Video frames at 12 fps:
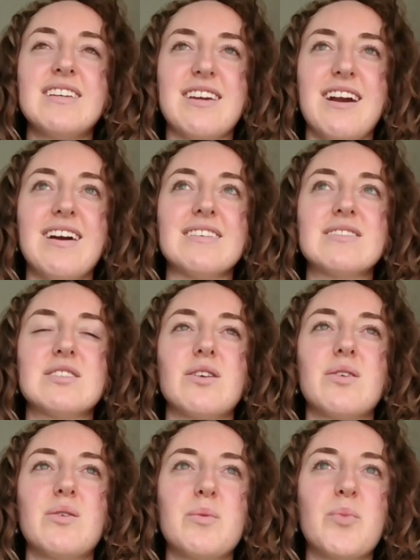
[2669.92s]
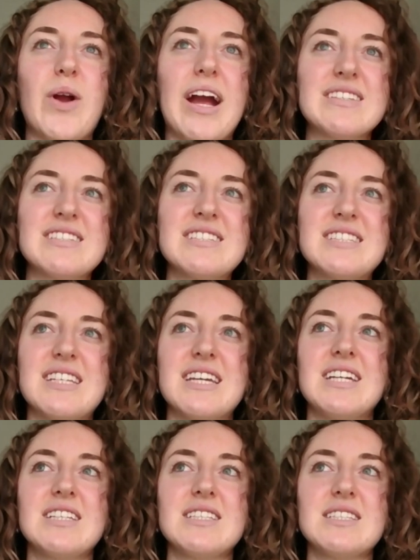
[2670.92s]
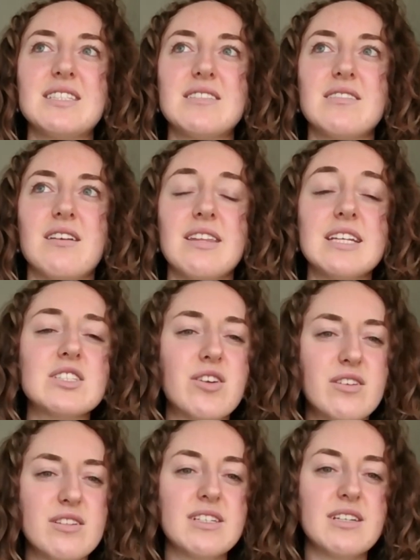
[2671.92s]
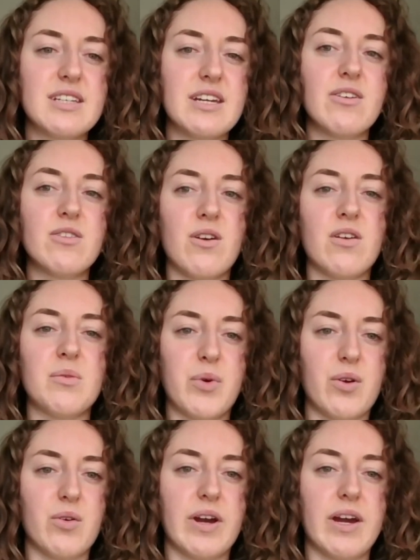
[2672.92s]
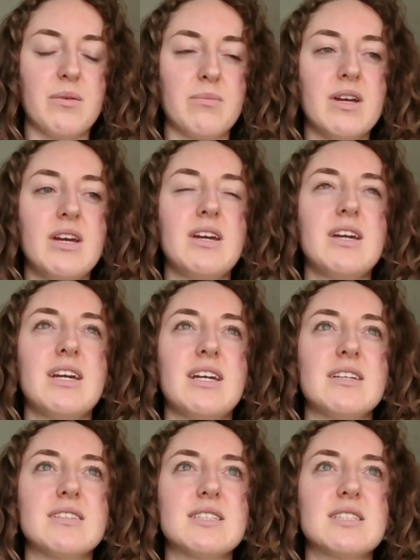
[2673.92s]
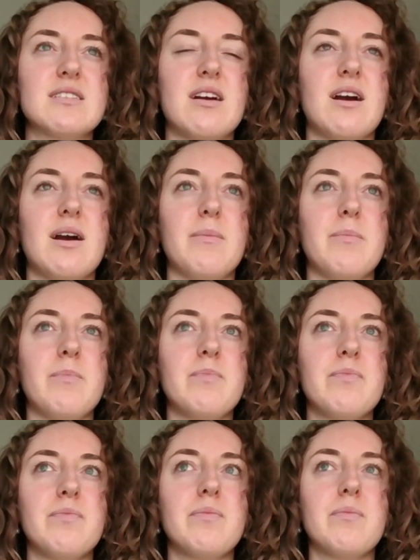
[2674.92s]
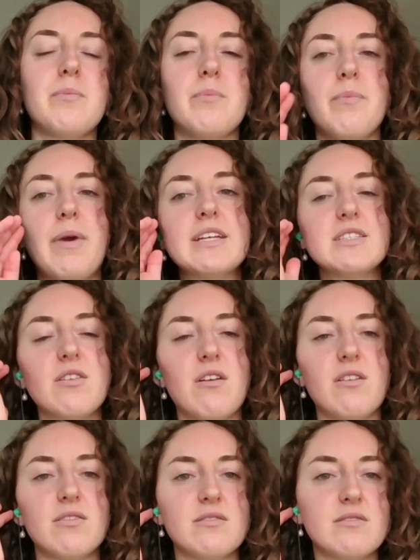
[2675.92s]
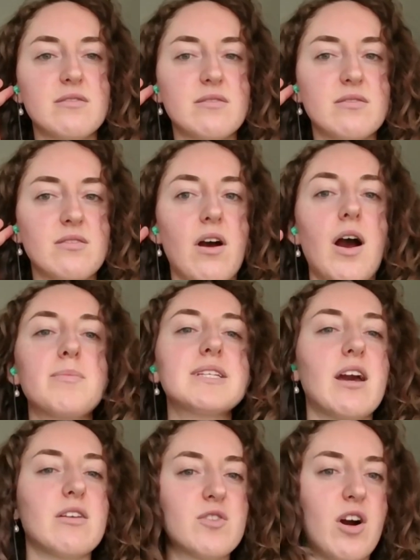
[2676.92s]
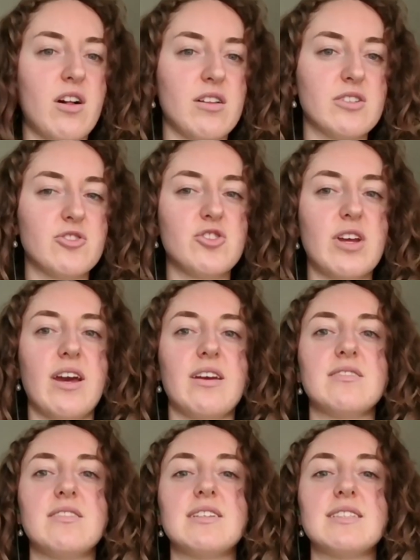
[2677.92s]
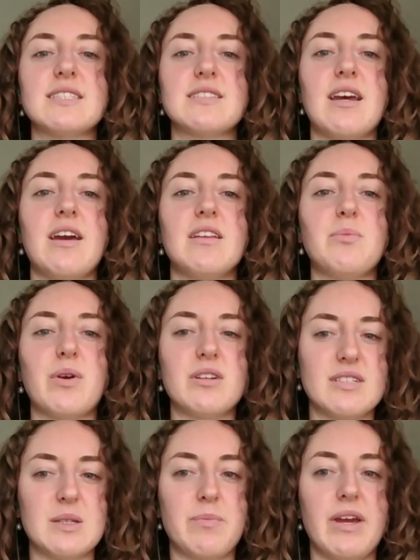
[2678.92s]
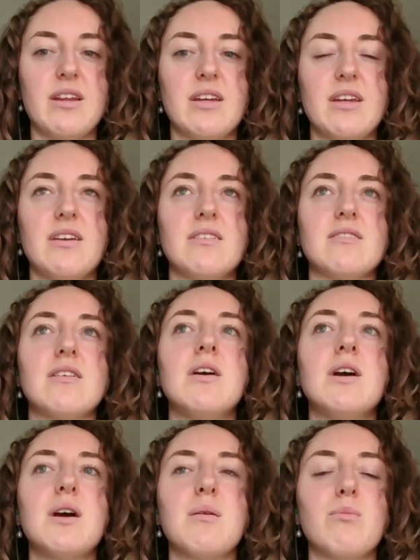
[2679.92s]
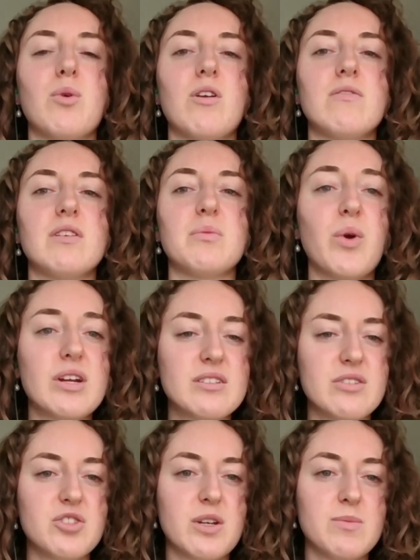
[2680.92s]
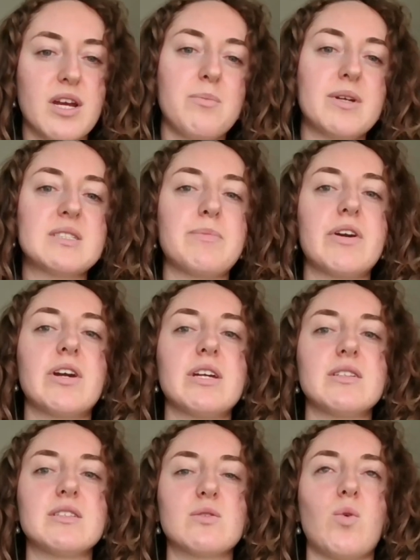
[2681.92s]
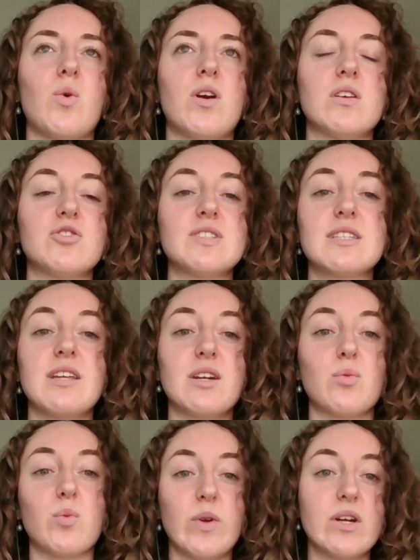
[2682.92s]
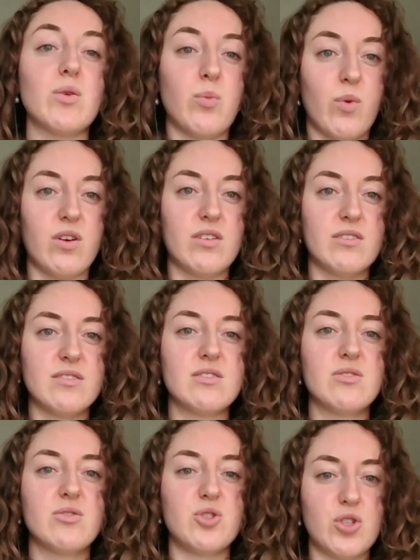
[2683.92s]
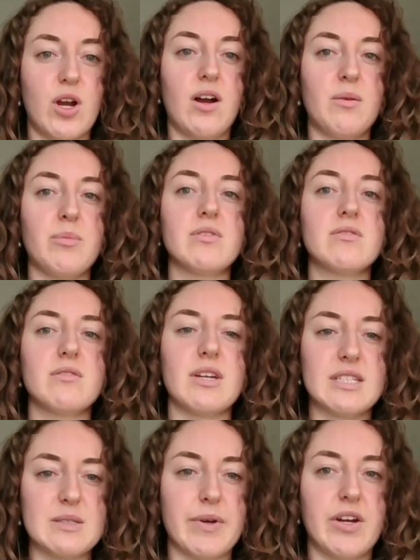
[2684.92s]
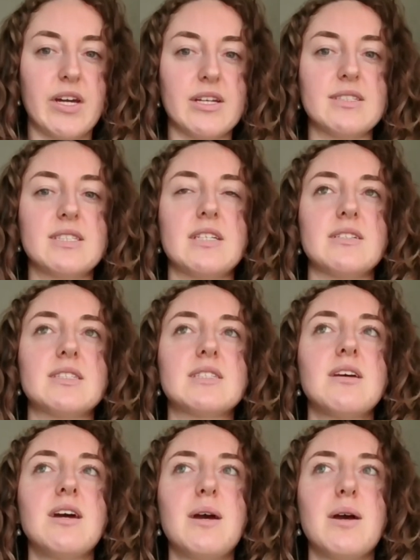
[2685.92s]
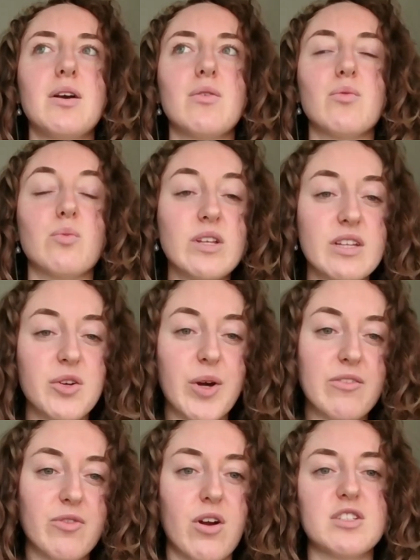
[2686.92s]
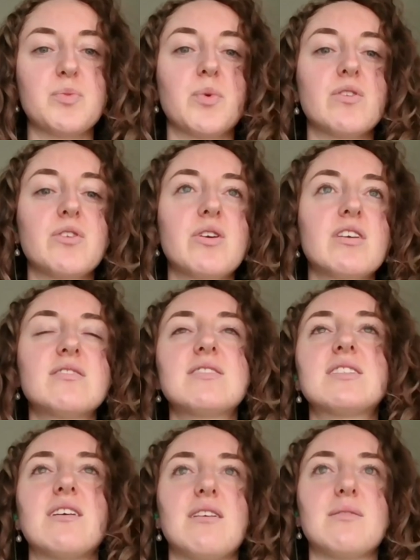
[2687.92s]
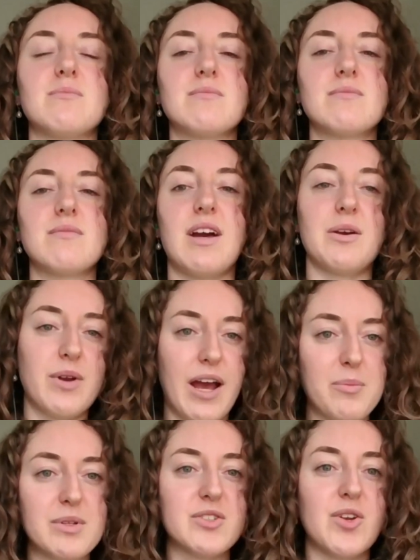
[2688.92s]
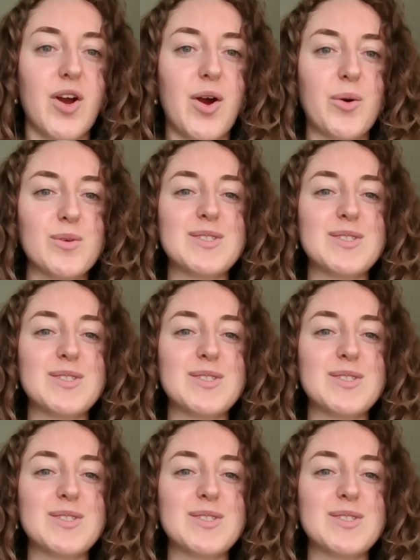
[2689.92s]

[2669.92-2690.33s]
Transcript: Yeah. So Praxis is, I think it's currently a year long program. It's um, based on opting out of college and instead participating in more of an apprenticeship type experience or just like real world job experience. It's really great for entrepreneurs. Um, I would happen to know.